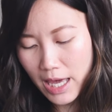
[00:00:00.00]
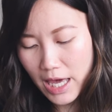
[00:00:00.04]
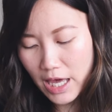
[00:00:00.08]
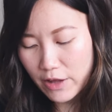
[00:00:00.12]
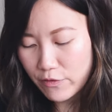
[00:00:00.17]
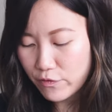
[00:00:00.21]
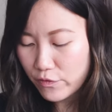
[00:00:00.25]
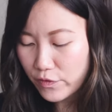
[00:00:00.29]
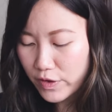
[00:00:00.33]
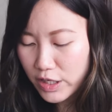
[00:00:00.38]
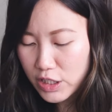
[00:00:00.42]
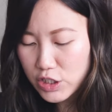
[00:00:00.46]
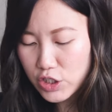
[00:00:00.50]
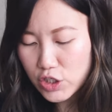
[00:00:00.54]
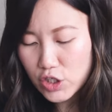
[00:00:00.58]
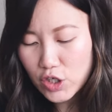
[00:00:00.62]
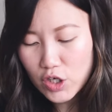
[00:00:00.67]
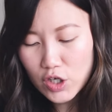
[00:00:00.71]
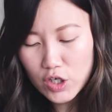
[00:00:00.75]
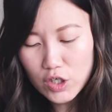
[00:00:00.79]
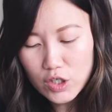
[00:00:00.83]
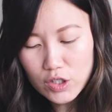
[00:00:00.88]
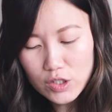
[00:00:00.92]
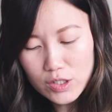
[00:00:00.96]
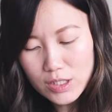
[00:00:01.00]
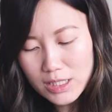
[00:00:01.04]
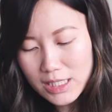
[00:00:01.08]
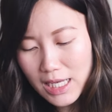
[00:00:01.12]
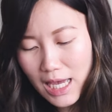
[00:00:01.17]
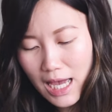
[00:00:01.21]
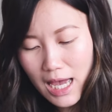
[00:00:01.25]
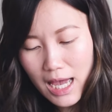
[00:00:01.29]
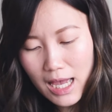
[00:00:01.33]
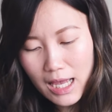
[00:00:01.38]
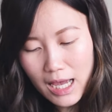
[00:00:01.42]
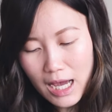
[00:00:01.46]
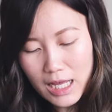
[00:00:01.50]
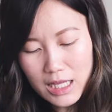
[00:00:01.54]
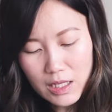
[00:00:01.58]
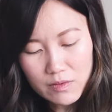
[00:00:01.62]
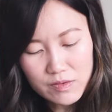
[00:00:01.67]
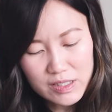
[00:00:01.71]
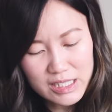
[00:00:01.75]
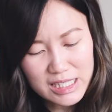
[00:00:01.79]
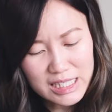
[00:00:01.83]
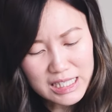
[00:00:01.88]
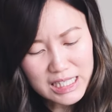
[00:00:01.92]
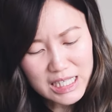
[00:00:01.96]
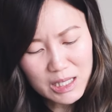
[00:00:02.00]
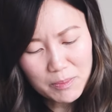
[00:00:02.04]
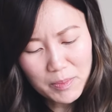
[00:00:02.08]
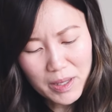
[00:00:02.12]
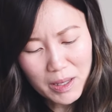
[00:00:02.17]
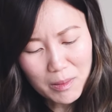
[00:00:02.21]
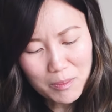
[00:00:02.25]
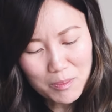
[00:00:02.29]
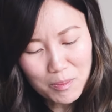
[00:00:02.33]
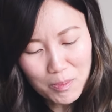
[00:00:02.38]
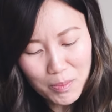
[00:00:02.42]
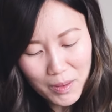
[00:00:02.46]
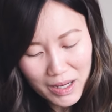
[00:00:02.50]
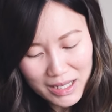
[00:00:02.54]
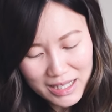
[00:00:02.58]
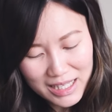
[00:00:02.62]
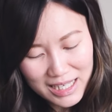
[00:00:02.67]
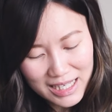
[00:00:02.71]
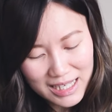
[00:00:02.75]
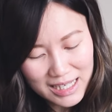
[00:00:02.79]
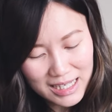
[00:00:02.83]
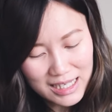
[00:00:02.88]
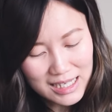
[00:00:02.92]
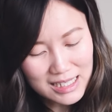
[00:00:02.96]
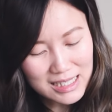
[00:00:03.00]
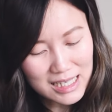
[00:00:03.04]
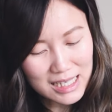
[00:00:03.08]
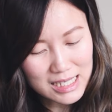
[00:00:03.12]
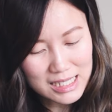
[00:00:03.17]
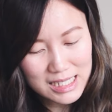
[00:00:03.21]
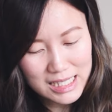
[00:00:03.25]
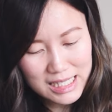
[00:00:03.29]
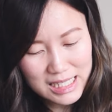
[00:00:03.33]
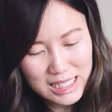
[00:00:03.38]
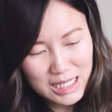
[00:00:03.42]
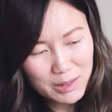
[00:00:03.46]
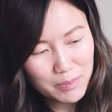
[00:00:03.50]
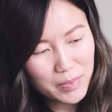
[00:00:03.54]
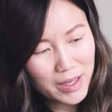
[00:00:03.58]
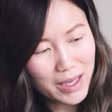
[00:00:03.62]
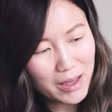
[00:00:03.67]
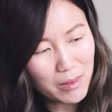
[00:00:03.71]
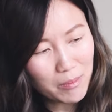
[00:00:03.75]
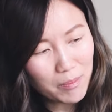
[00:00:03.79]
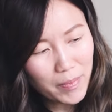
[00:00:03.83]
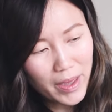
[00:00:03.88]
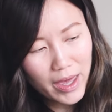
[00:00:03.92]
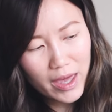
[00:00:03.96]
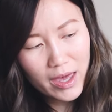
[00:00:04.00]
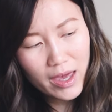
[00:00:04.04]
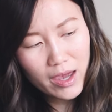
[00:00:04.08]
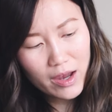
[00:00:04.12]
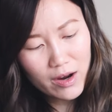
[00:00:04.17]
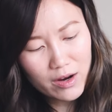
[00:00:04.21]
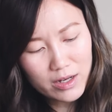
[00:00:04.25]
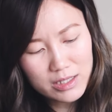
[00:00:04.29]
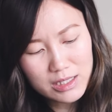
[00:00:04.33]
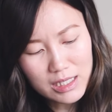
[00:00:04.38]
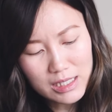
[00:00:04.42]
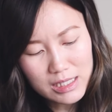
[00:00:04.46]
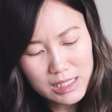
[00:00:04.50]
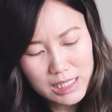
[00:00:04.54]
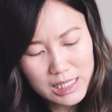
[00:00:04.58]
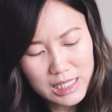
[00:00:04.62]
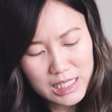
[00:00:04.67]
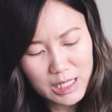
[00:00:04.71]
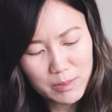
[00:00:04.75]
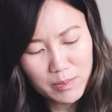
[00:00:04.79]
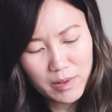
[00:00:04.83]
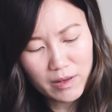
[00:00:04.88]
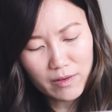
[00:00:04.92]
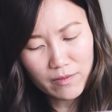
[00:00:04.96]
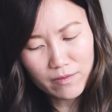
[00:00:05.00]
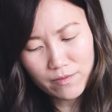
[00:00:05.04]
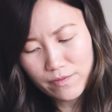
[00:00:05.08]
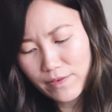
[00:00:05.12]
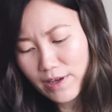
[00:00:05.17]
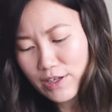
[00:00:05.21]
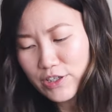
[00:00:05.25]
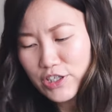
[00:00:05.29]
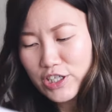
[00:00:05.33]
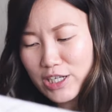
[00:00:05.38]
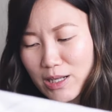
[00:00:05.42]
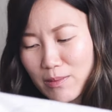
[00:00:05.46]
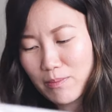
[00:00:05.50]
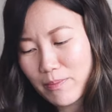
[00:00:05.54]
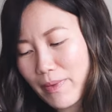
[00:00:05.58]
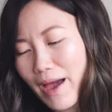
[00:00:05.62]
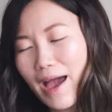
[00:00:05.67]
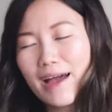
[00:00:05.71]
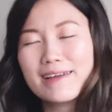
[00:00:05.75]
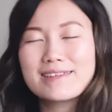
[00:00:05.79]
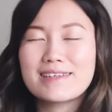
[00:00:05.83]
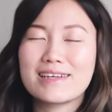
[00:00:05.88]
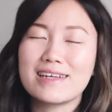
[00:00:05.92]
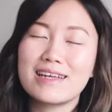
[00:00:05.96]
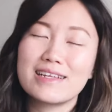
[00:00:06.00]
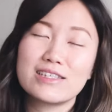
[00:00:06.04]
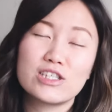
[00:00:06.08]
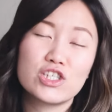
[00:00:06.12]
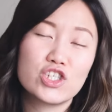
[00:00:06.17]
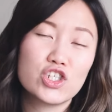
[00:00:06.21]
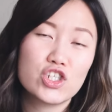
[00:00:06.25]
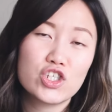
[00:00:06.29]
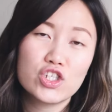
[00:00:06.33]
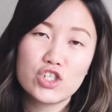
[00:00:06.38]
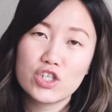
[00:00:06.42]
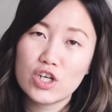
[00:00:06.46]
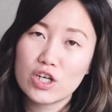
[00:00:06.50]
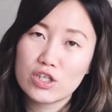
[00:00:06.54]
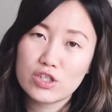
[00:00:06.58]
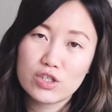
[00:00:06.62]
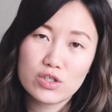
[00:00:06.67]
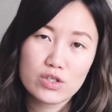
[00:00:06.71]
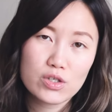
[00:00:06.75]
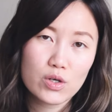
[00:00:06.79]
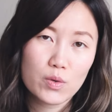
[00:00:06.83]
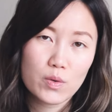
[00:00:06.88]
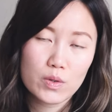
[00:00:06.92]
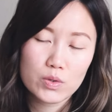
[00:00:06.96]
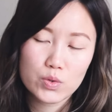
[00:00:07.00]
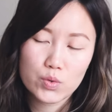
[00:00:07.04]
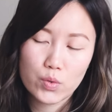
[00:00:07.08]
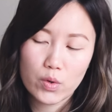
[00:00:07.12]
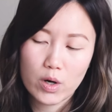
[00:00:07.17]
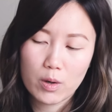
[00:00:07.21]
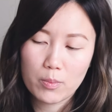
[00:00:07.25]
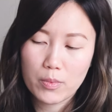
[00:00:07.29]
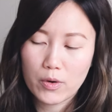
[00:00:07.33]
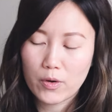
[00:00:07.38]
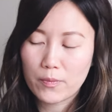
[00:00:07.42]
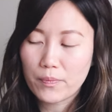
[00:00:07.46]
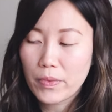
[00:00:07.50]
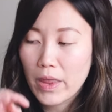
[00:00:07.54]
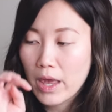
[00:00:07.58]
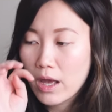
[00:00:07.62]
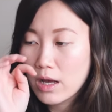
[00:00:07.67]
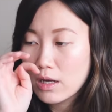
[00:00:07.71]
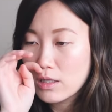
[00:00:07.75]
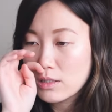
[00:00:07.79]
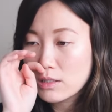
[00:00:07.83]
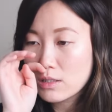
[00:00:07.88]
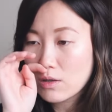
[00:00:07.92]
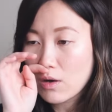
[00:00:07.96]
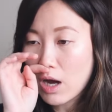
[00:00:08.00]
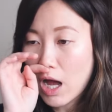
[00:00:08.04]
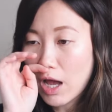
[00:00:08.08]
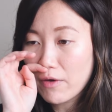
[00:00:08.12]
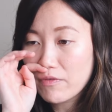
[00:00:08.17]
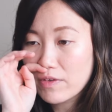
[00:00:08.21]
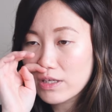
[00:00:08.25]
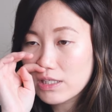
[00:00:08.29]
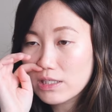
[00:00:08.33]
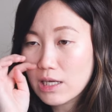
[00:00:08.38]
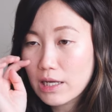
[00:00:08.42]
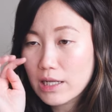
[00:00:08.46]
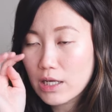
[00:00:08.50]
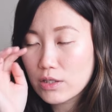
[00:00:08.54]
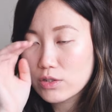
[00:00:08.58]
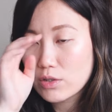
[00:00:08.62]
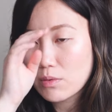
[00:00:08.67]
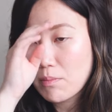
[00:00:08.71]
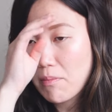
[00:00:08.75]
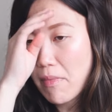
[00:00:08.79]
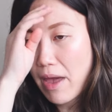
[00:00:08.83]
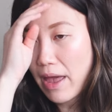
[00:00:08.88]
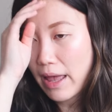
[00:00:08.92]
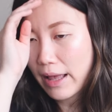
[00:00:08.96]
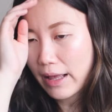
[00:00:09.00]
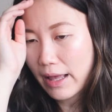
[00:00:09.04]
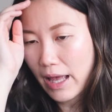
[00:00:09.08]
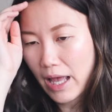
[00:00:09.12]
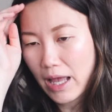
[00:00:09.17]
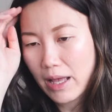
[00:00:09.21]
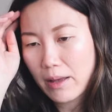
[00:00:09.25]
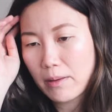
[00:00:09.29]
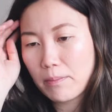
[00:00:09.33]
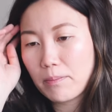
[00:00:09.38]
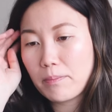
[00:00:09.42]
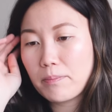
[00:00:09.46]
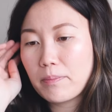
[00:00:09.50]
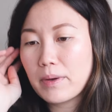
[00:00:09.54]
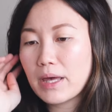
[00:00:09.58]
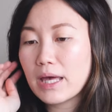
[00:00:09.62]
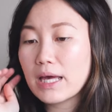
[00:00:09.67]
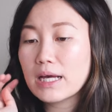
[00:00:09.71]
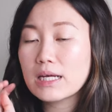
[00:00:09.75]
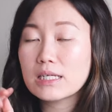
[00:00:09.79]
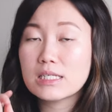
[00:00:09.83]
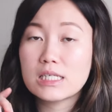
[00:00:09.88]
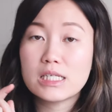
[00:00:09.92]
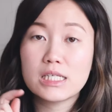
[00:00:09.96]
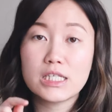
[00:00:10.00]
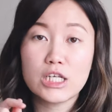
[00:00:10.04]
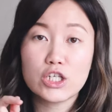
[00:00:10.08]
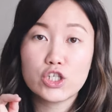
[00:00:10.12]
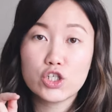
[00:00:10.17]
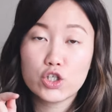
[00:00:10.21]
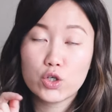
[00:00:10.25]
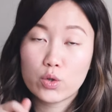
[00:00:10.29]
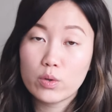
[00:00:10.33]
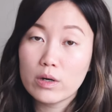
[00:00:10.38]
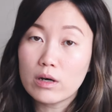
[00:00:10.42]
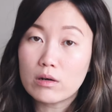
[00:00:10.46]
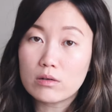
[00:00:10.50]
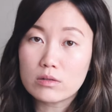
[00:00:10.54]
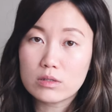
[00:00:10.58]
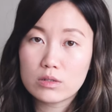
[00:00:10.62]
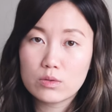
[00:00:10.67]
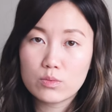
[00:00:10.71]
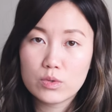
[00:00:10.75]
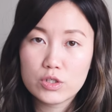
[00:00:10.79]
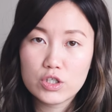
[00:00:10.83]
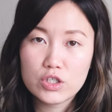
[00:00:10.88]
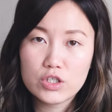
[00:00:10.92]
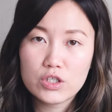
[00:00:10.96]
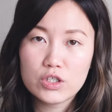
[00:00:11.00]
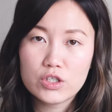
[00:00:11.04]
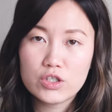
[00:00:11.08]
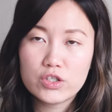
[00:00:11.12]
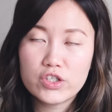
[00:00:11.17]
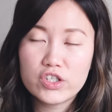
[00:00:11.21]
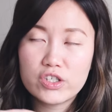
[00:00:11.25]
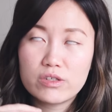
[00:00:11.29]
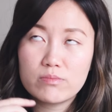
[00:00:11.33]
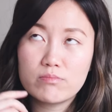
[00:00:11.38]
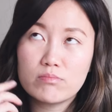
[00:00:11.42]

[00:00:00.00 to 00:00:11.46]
It features kind of sleeping bunnies and sleeping bears and sleeping fish and bats. It's just so adorable. So I've decided to make a big stitch quilt, which is